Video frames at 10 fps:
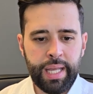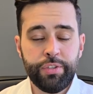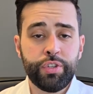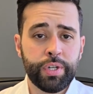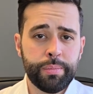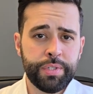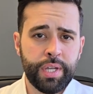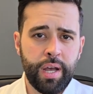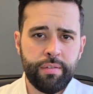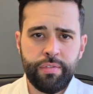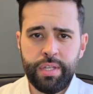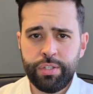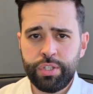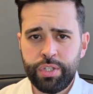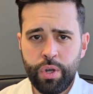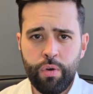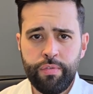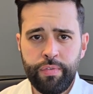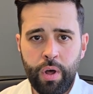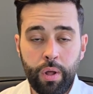In terms of the
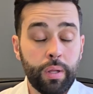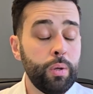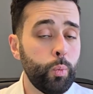snowfall,